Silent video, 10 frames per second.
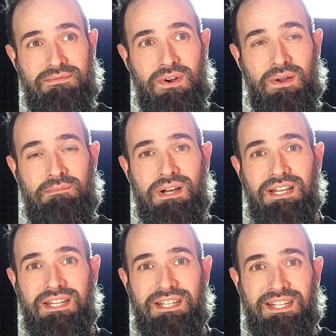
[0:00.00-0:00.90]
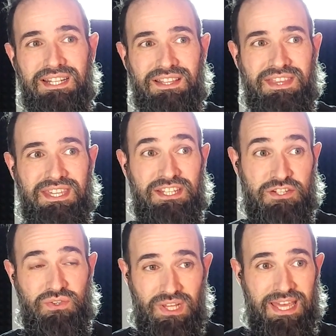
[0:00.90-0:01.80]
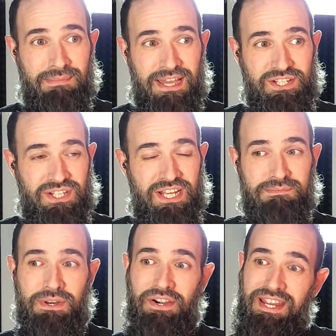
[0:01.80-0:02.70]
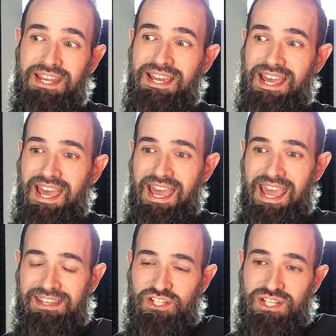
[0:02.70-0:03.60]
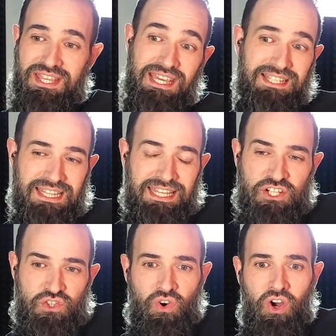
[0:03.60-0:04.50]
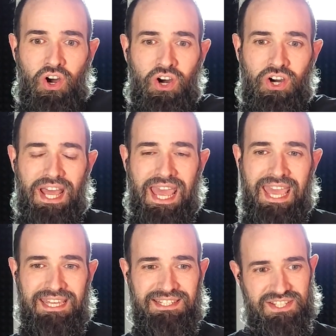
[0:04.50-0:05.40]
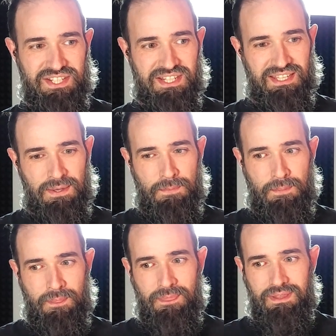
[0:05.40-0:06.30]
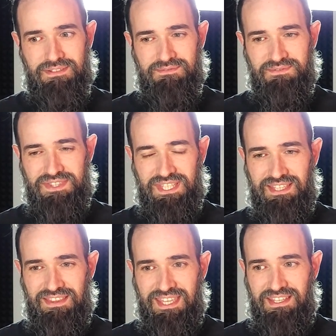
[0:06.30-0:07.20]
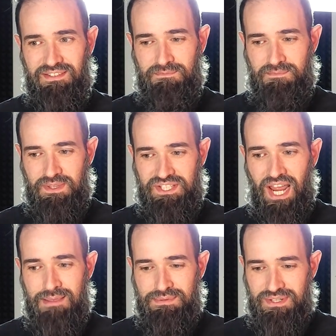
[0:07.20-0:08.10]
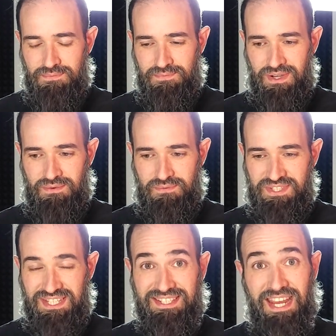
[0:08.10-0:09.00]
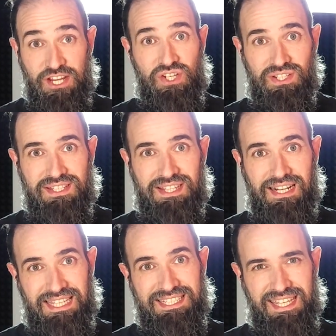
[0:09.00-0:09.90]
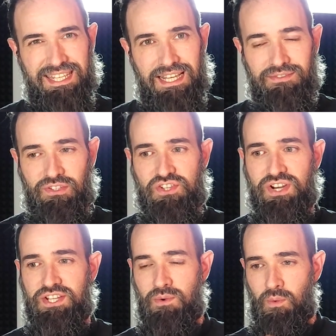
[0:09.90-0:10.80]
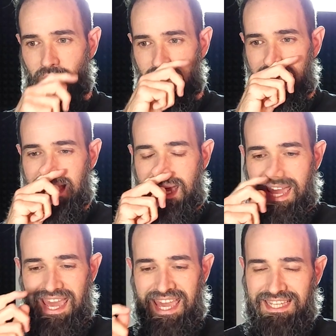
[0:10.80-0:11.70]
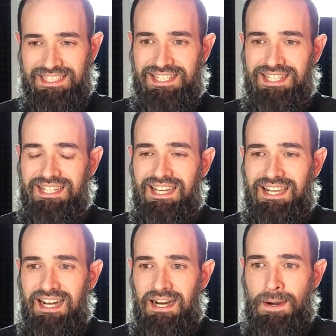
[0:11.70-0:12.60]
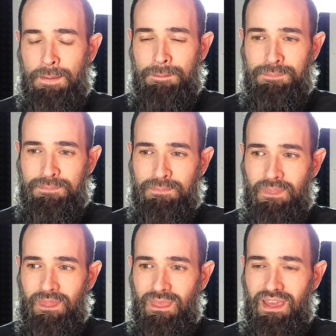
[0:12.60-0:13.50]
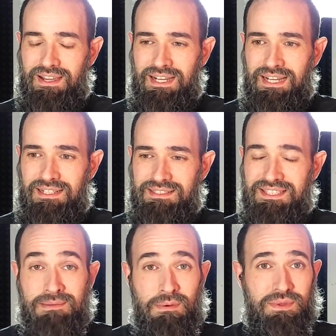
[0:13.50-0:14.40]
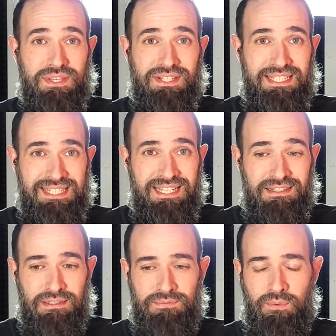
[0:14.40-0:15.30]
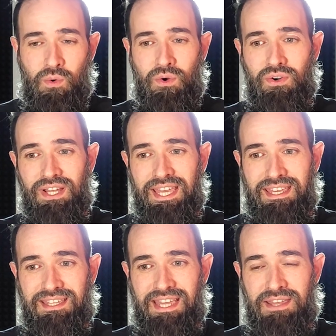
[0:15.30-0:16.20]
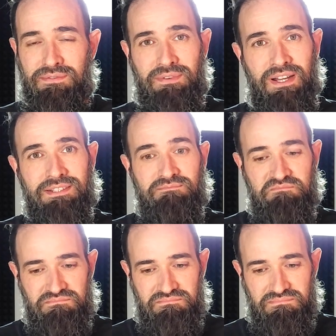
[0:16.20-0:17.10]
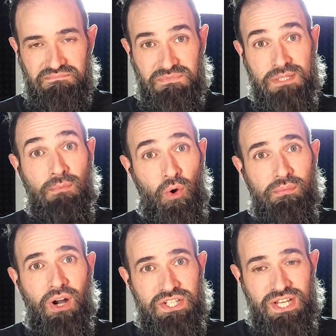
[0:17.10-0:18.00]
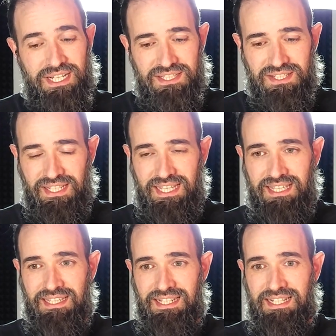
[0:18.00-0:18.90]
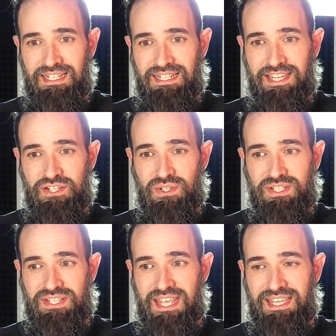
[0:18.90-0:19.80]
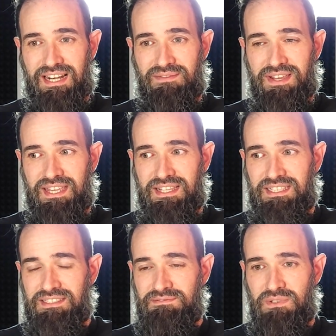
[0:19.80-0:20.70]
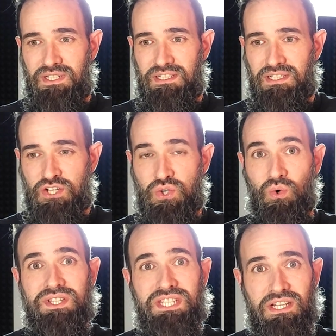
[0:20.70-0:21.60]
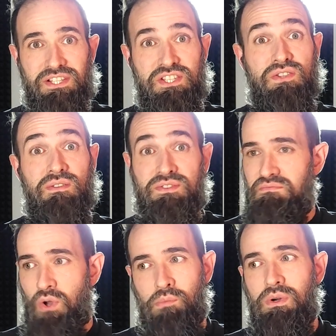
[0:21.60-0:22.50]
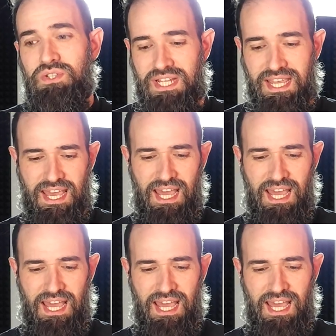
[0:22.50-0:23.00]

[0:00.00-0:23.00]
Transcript: from the Industrial Light and Magic documentary, and just things I like to draw, and the types of sensations that I like to get out of illustration work, and came up with this idea for a fun, small project, I guess you could say kind of a short series of almost